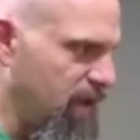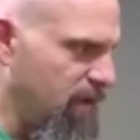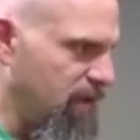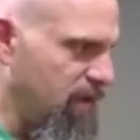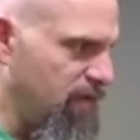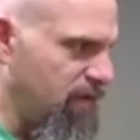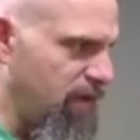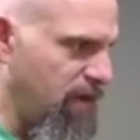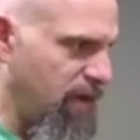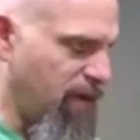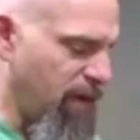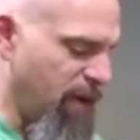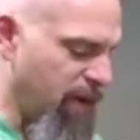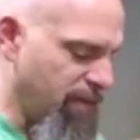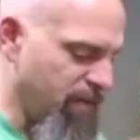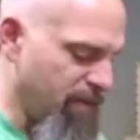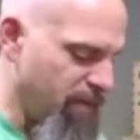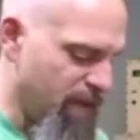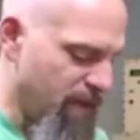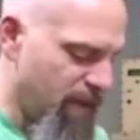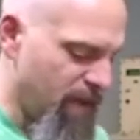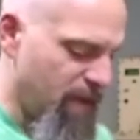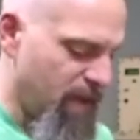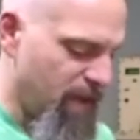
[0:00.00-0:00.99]
So anyway,
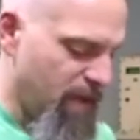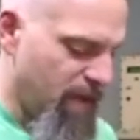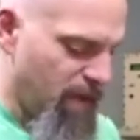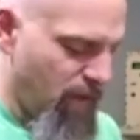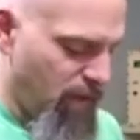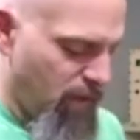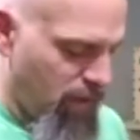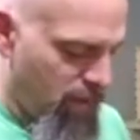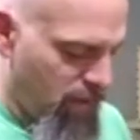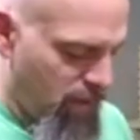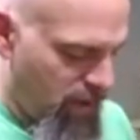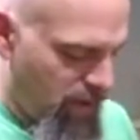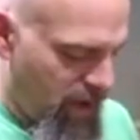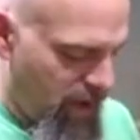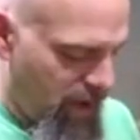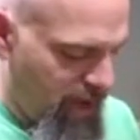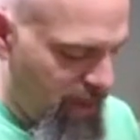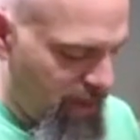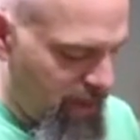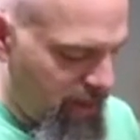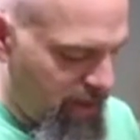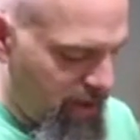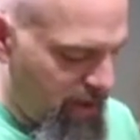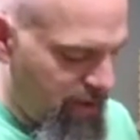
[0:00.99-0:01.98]
I
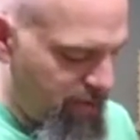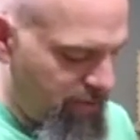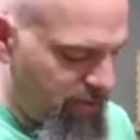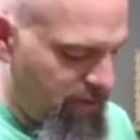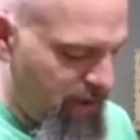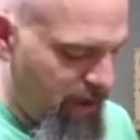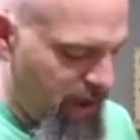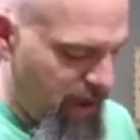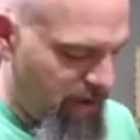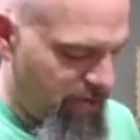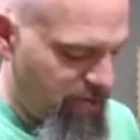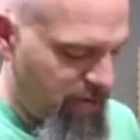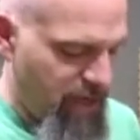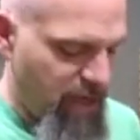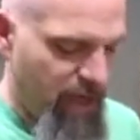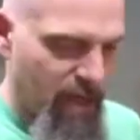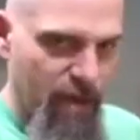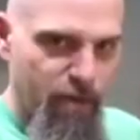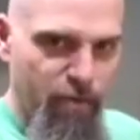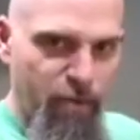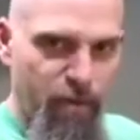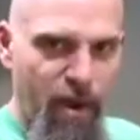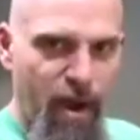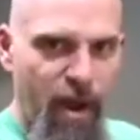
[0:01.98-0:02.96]
loved having a
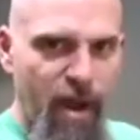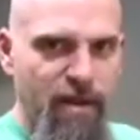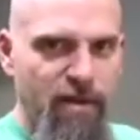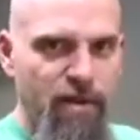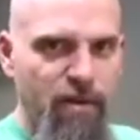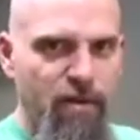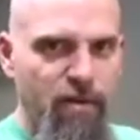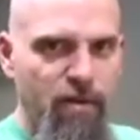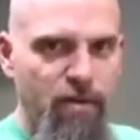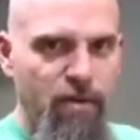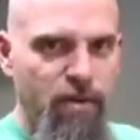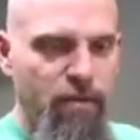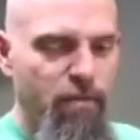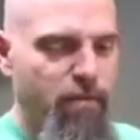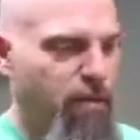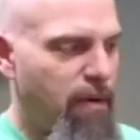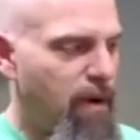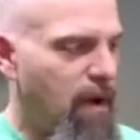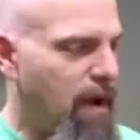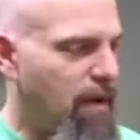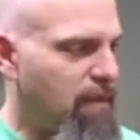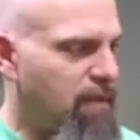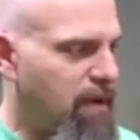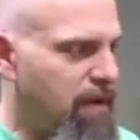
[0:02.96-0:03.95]
practical
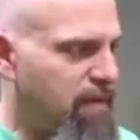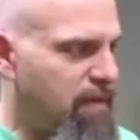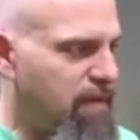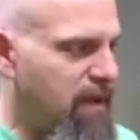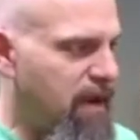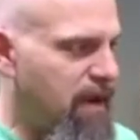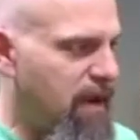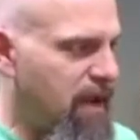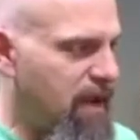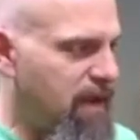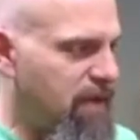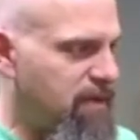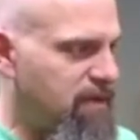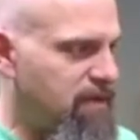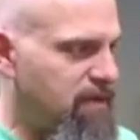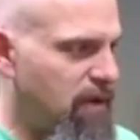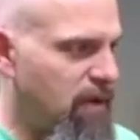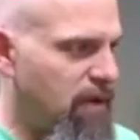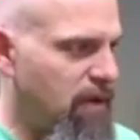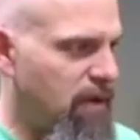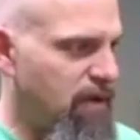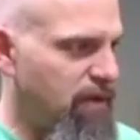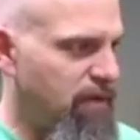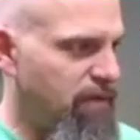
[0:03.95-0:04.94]
problem that I could
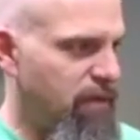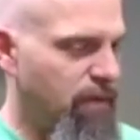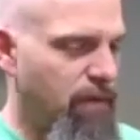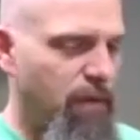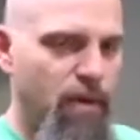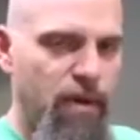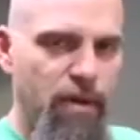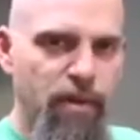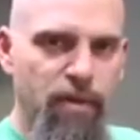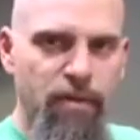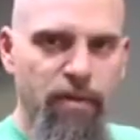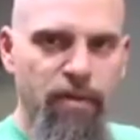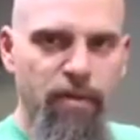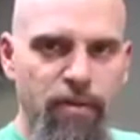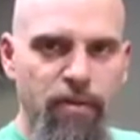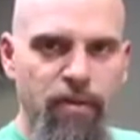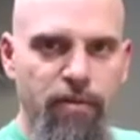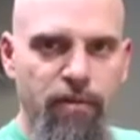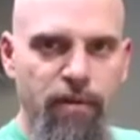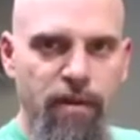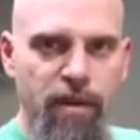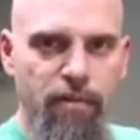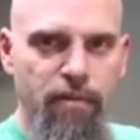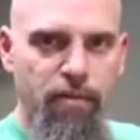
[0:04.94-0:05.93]
solve with
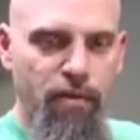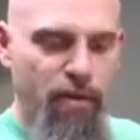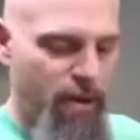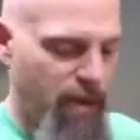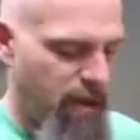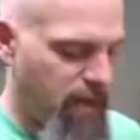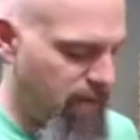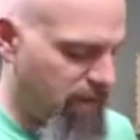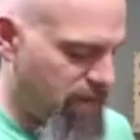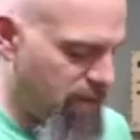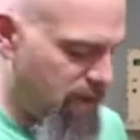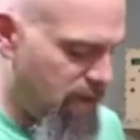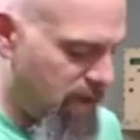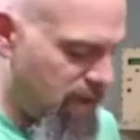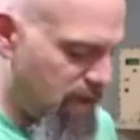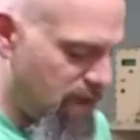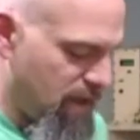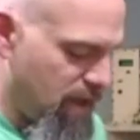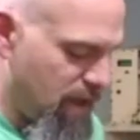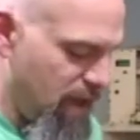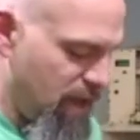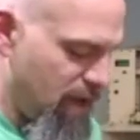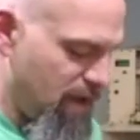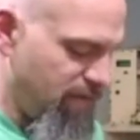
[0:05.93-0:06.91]
3D printing
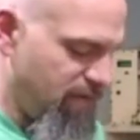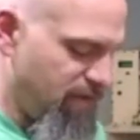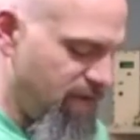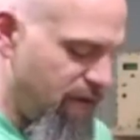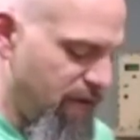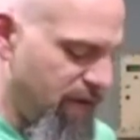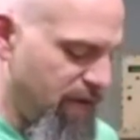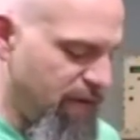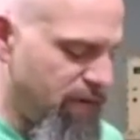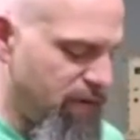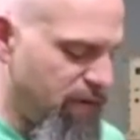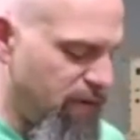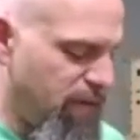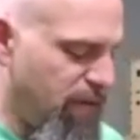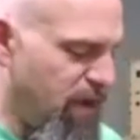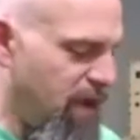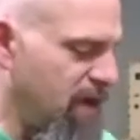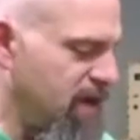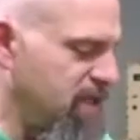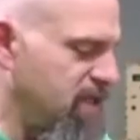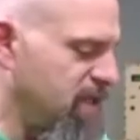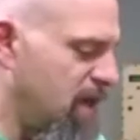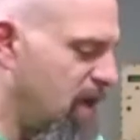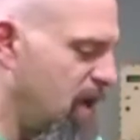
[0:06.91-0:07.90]
in a very short amount
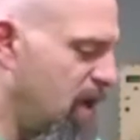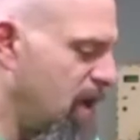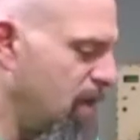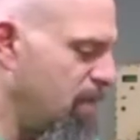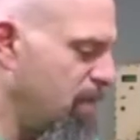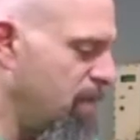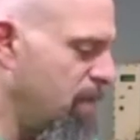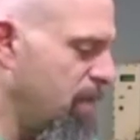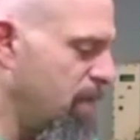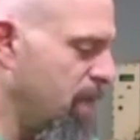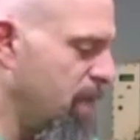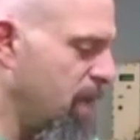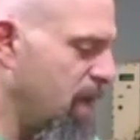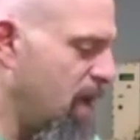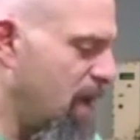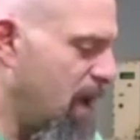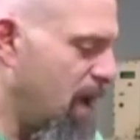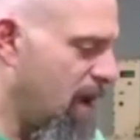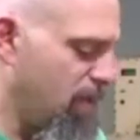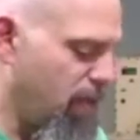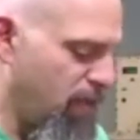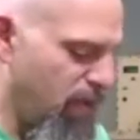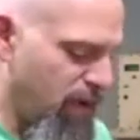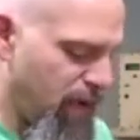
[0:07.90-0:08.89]
of time,
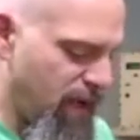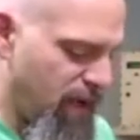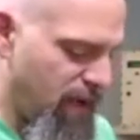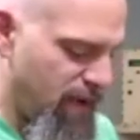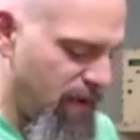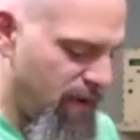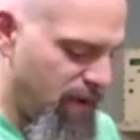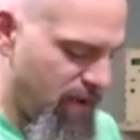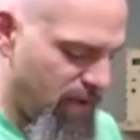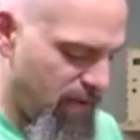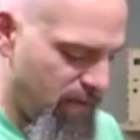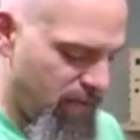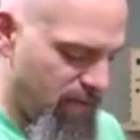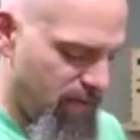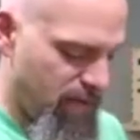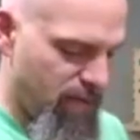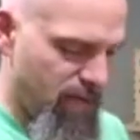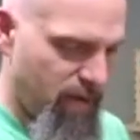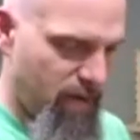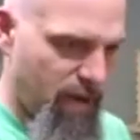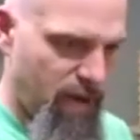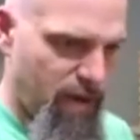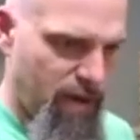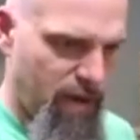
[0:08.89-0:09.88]
I printed,
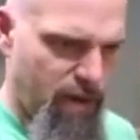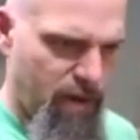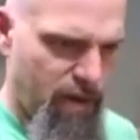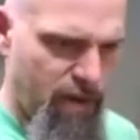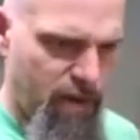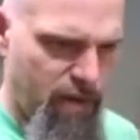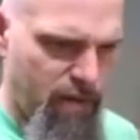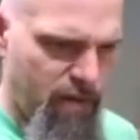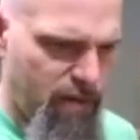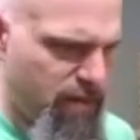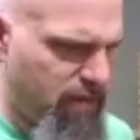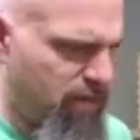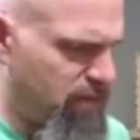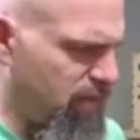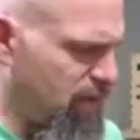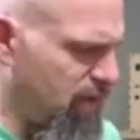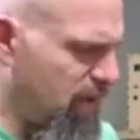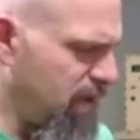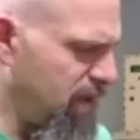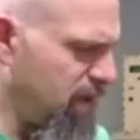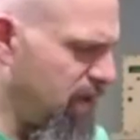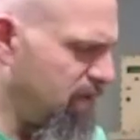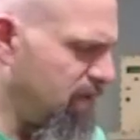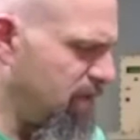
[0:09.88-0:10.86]
uh,
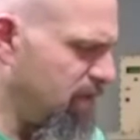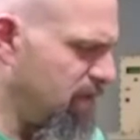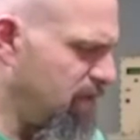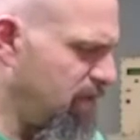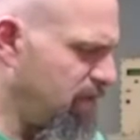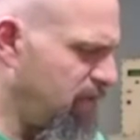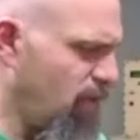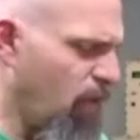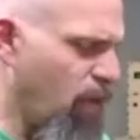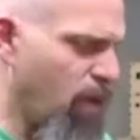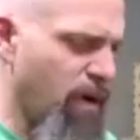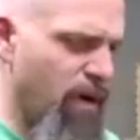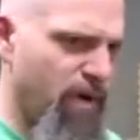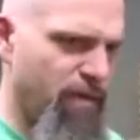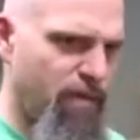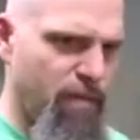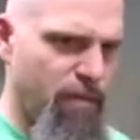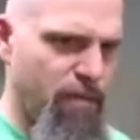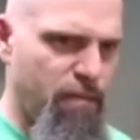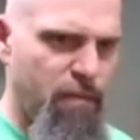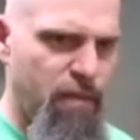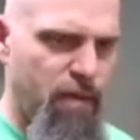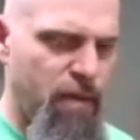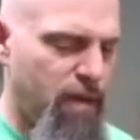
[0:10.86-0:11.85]
well, this four of
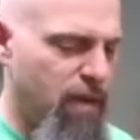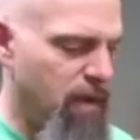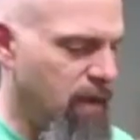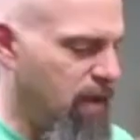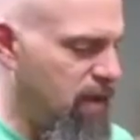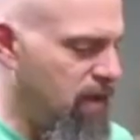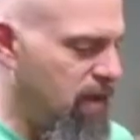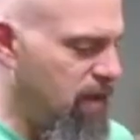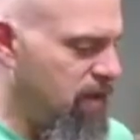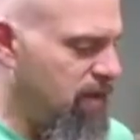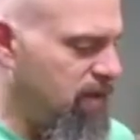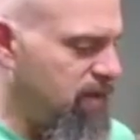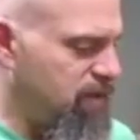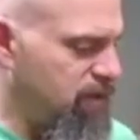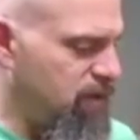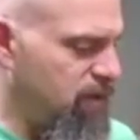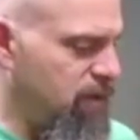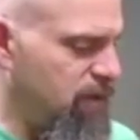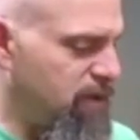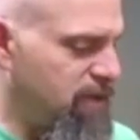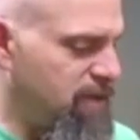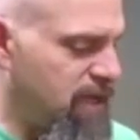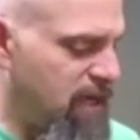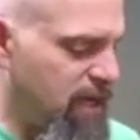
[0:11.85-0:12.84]
them. Two
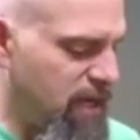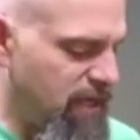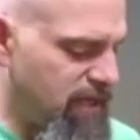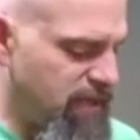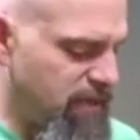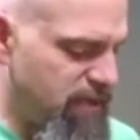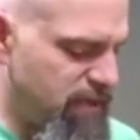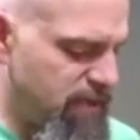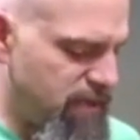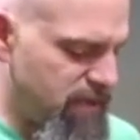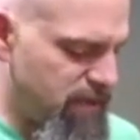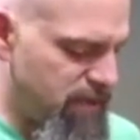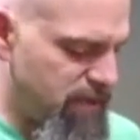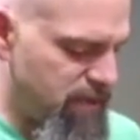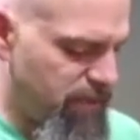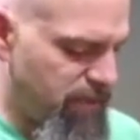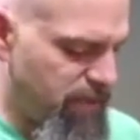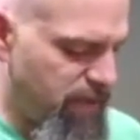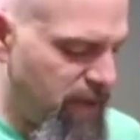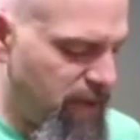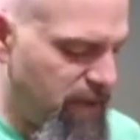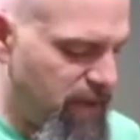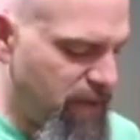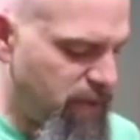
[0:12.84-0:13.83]
are tests.
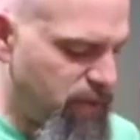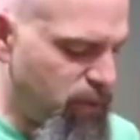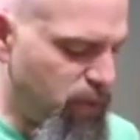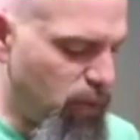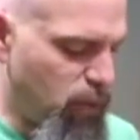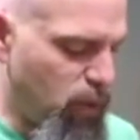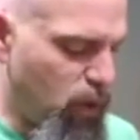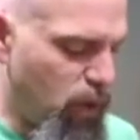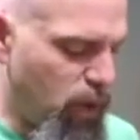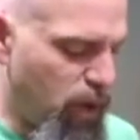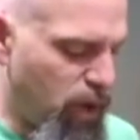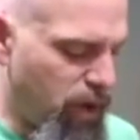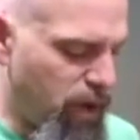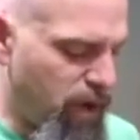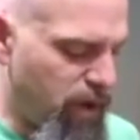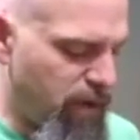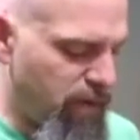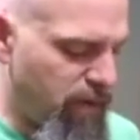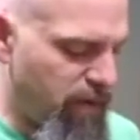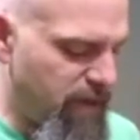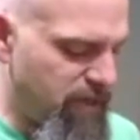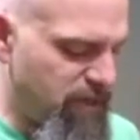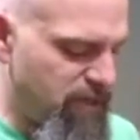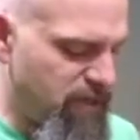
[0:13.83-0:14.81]
This would work.
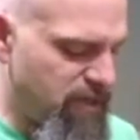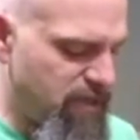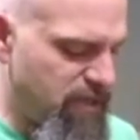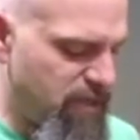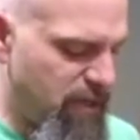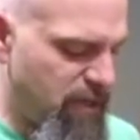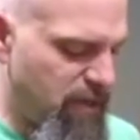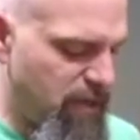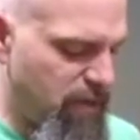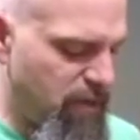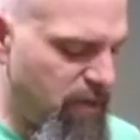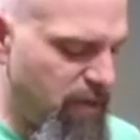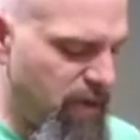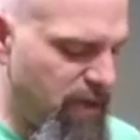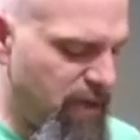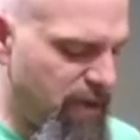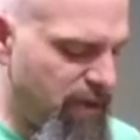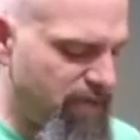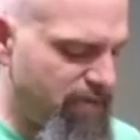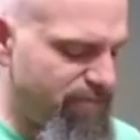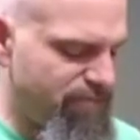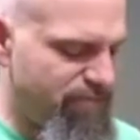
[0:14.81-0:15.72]
It's just a little bit